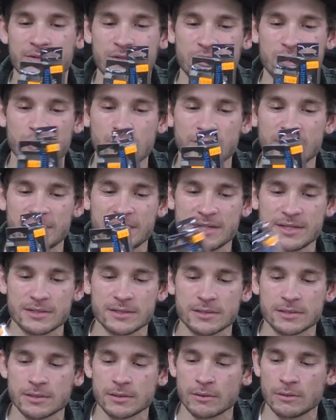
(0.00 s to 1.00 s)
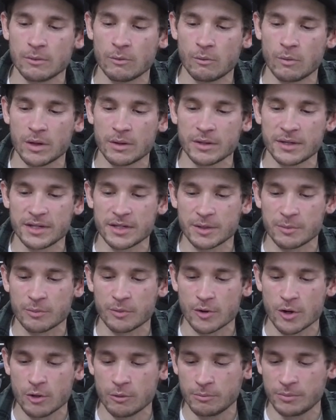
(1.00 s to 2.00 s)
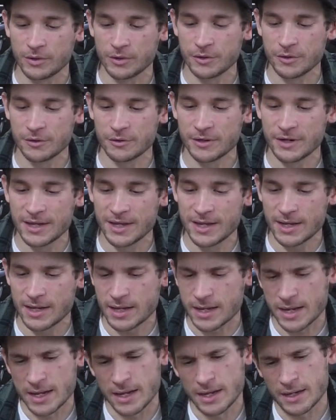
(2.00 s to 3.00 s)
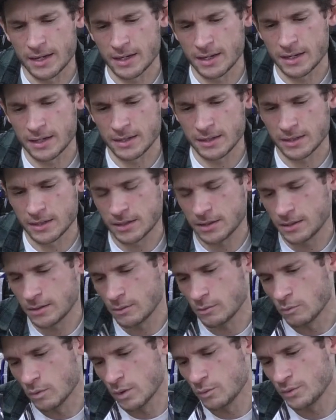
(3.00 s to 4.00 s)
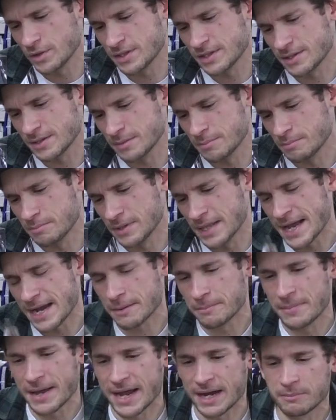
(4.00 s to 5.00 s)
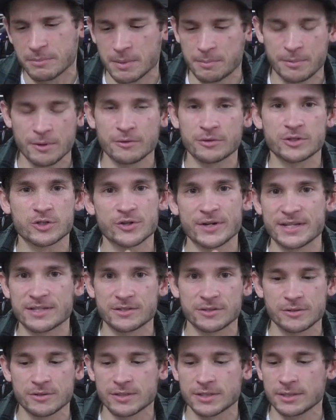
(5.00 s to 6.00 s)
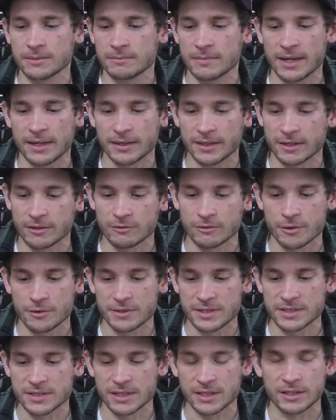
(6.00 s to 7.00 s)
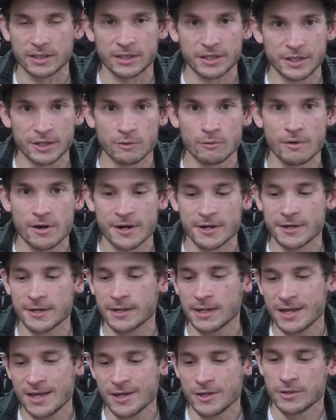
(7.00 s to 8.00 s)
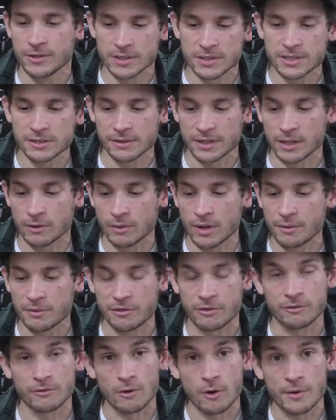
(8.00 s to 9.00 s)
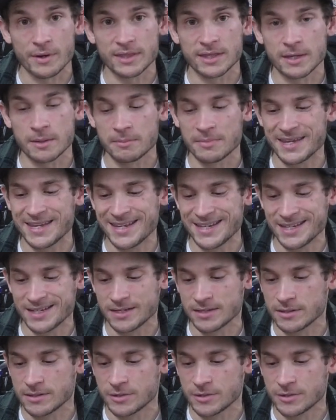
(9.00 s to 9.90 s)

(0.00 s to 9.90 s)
2 of these, one in the Pro Blue and one with a black back, but both translucent. I like throwing these in cleaner water. You can still get away with throwing them in